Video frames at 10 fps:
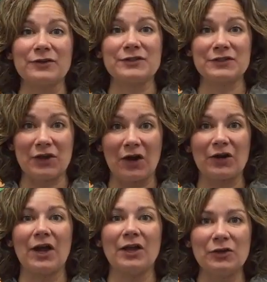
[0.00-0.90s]
start
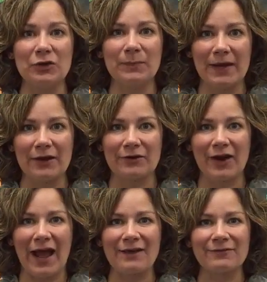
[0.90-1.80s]
a new
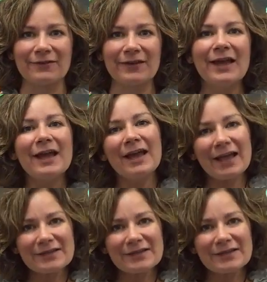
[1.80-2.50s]
paragraph? It's